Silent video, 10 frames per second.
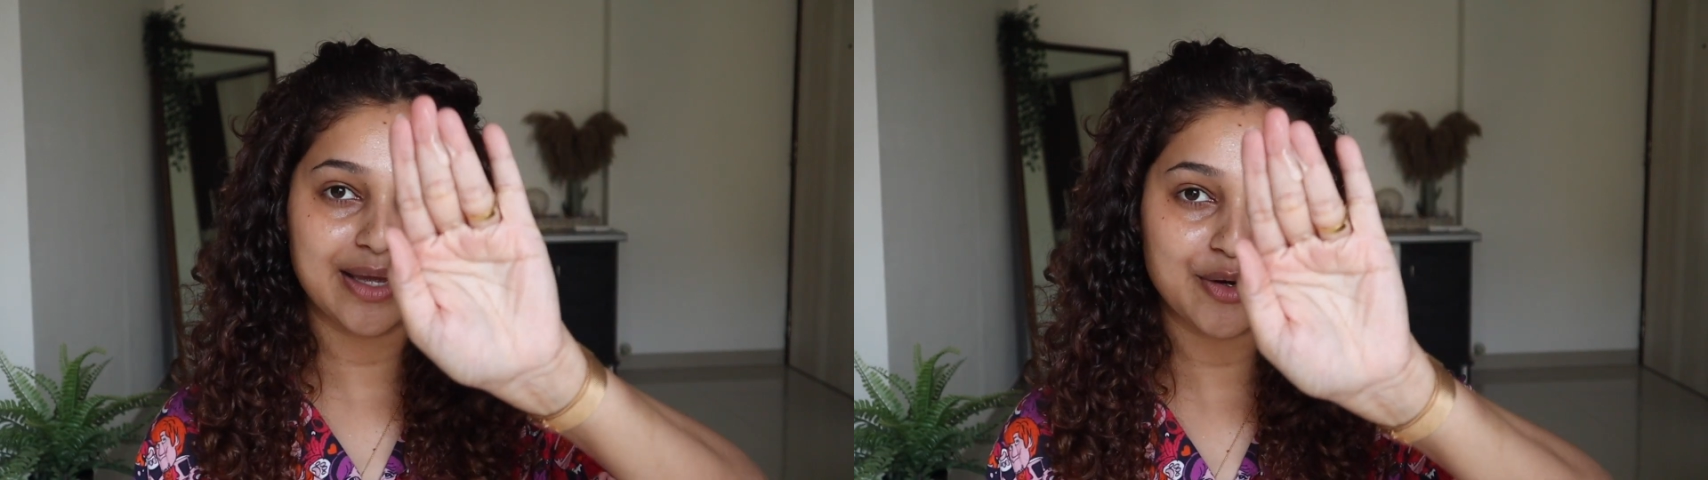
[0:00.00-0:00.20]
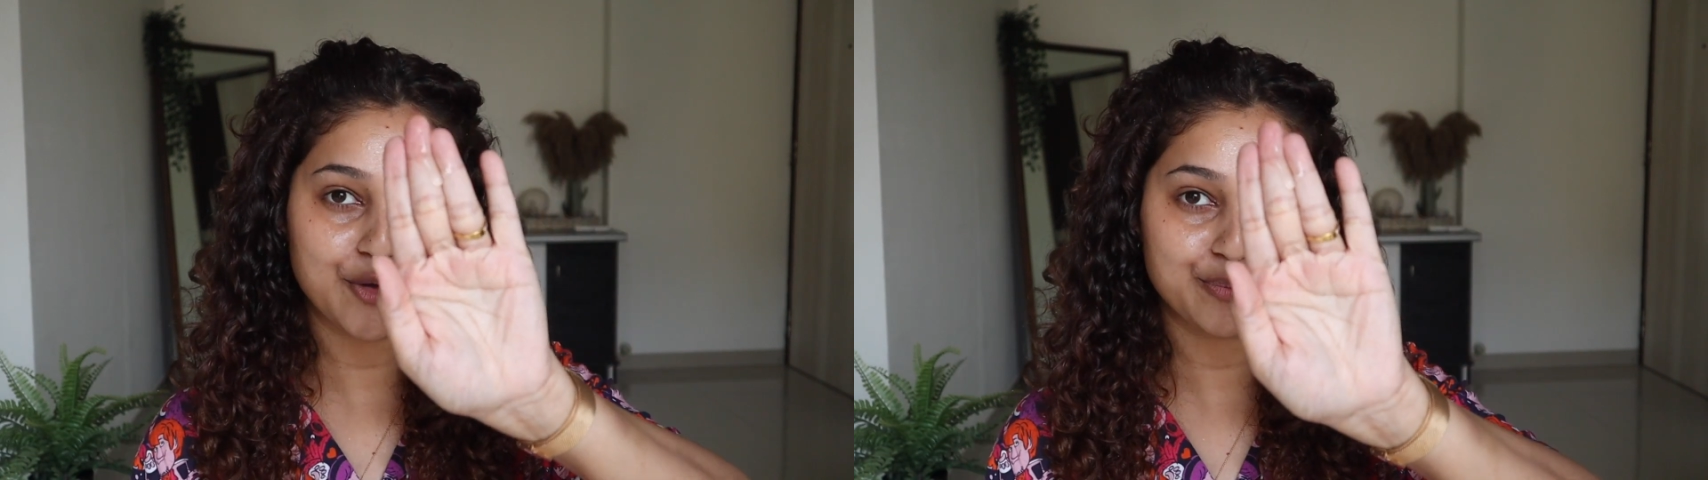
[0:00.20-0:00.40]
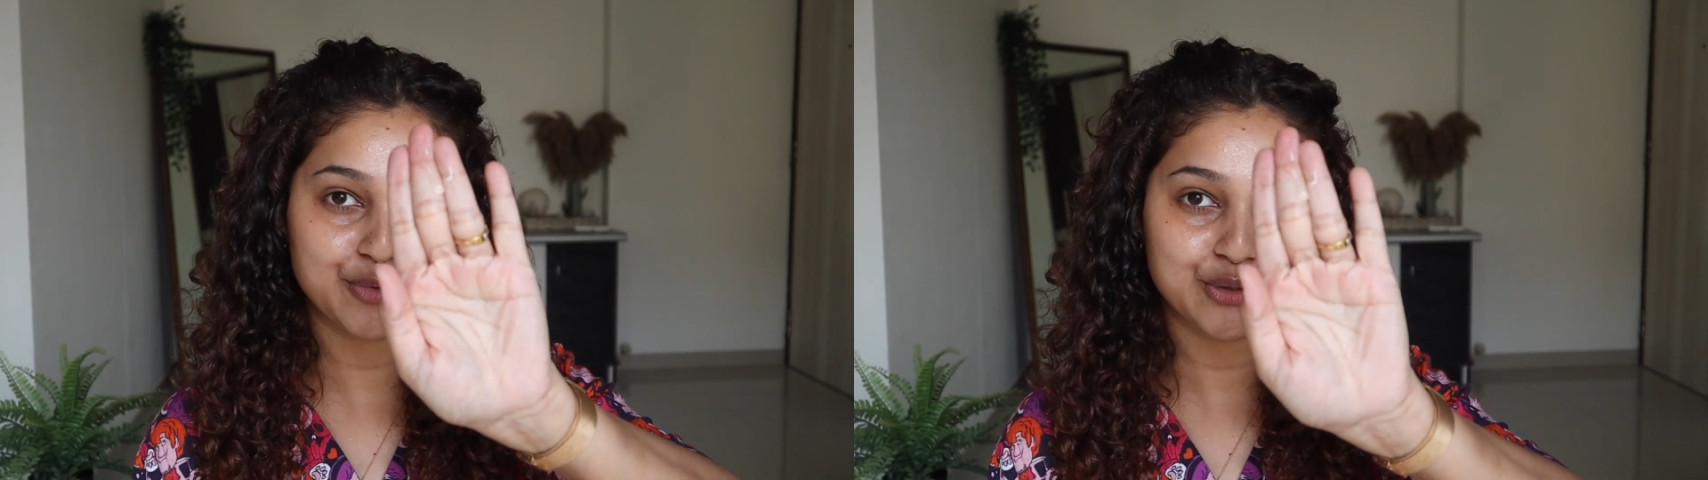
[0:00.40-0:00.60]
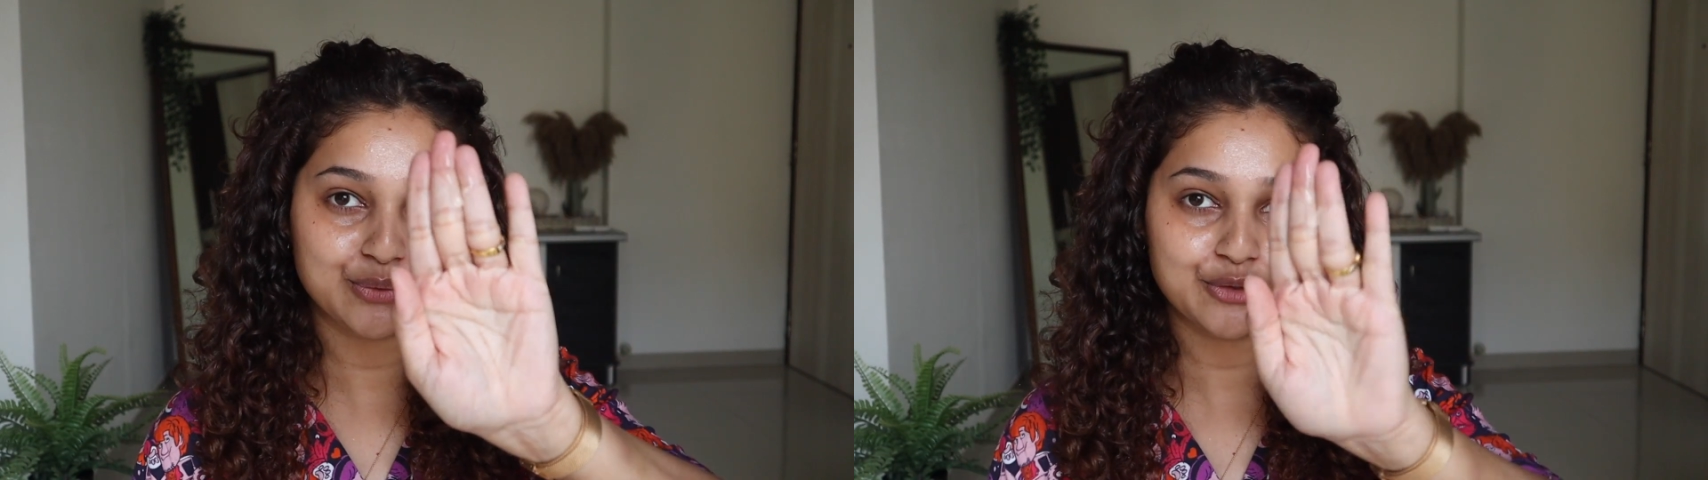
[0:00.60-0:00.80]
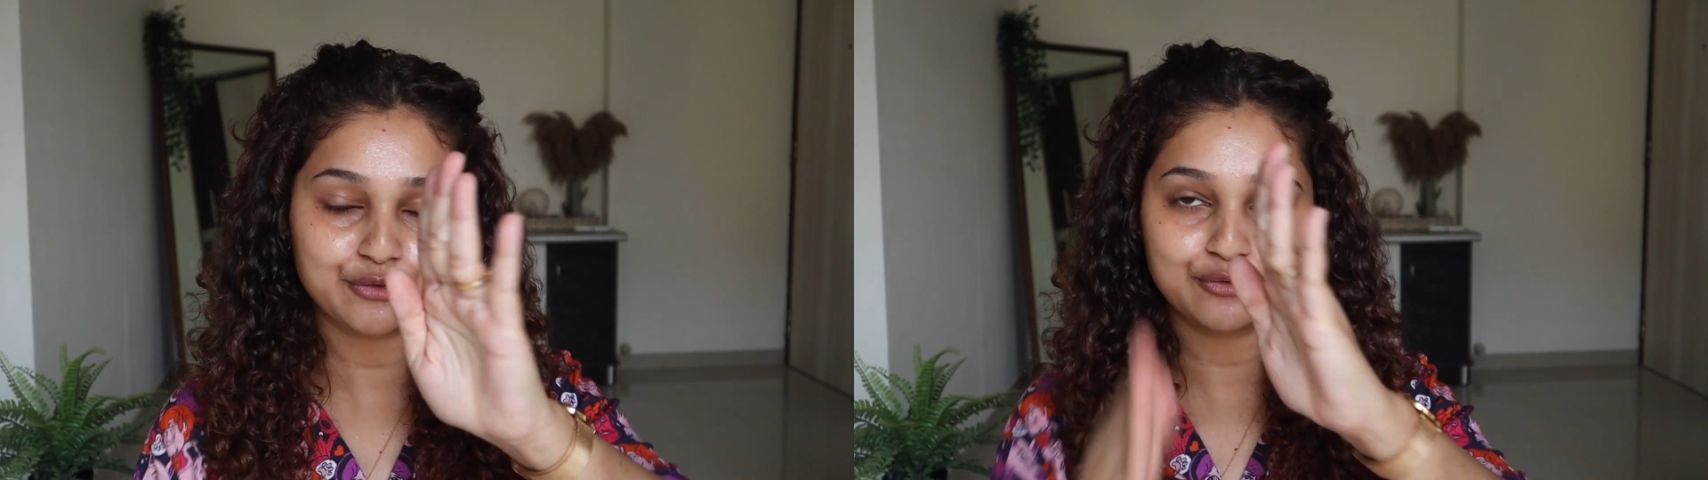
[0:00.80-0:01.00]
that
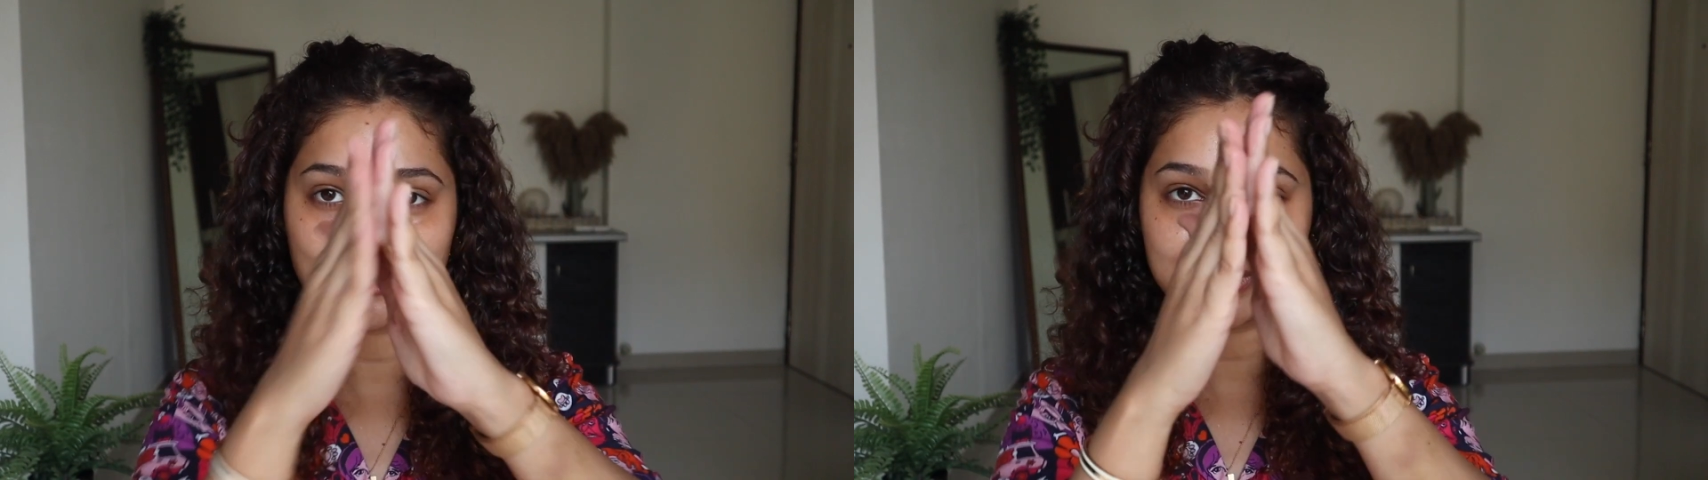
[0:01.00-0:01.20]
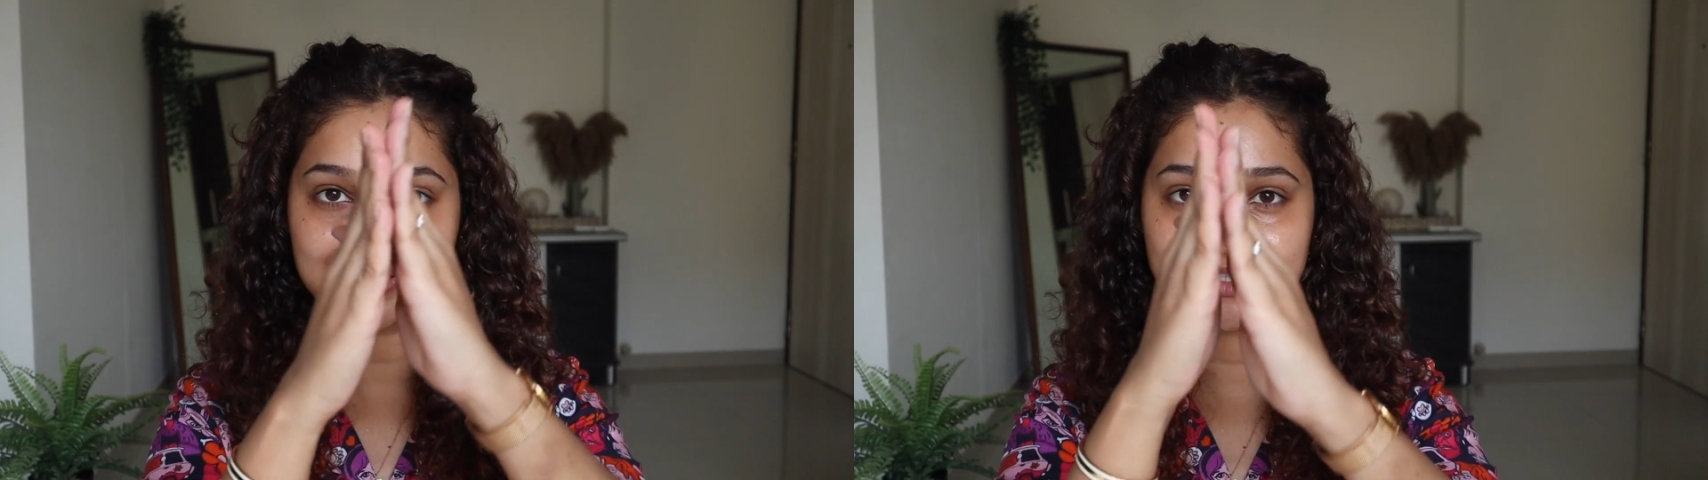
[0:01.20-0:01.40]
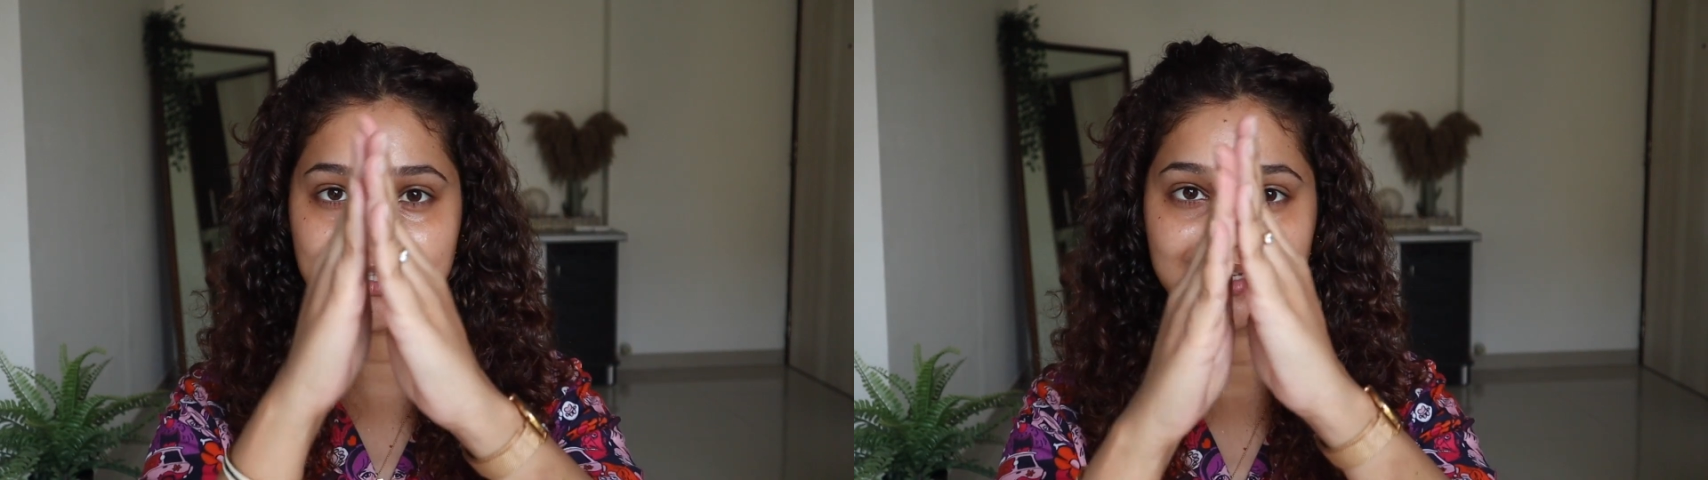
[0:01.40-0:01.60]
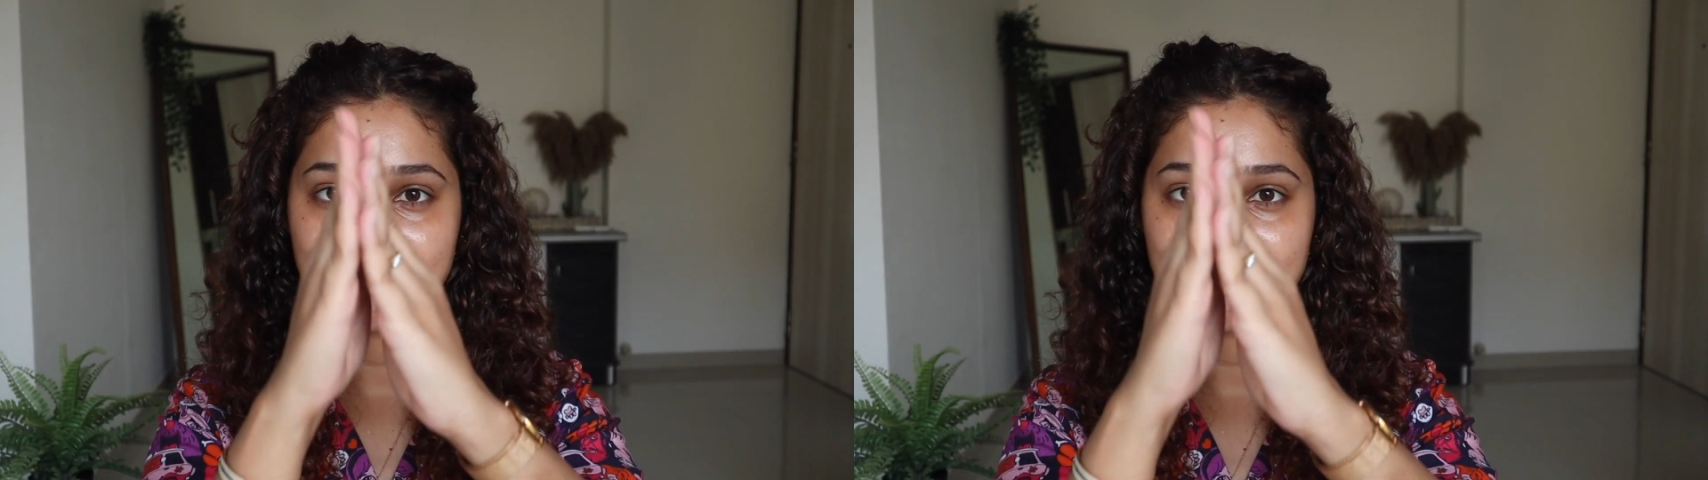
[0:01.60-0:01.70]
beautiful